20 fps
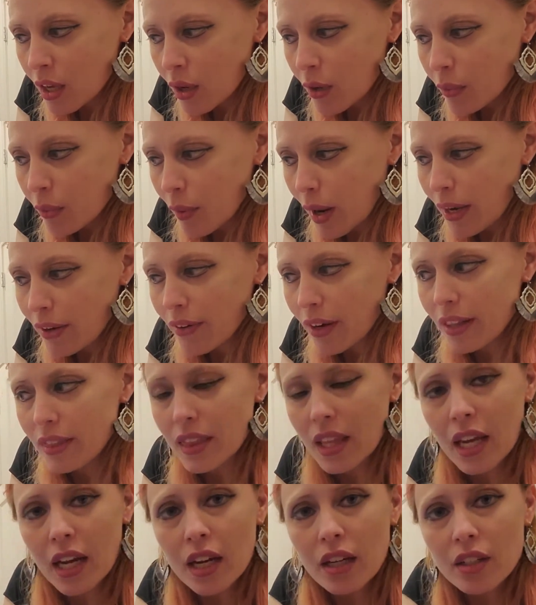white right
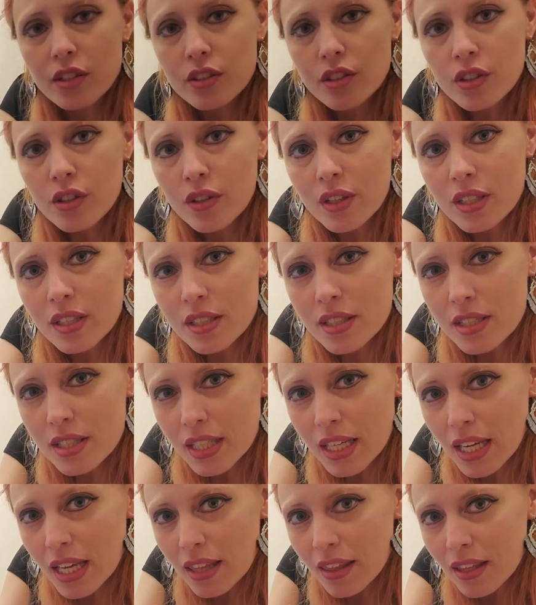there. So you can
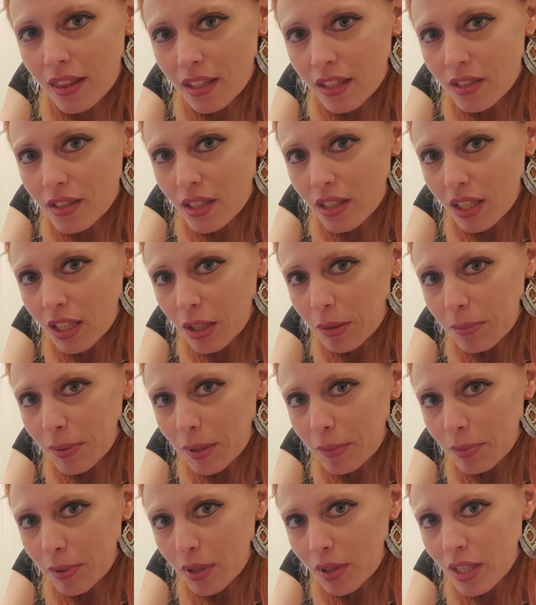see that there's a little bit
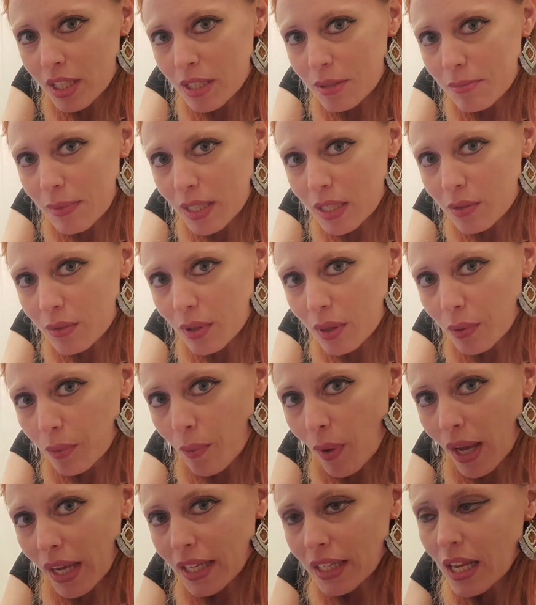of blue that's mixed with the
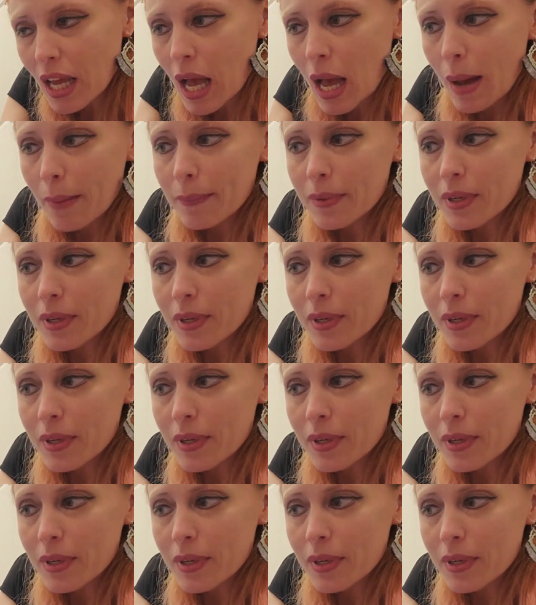white, but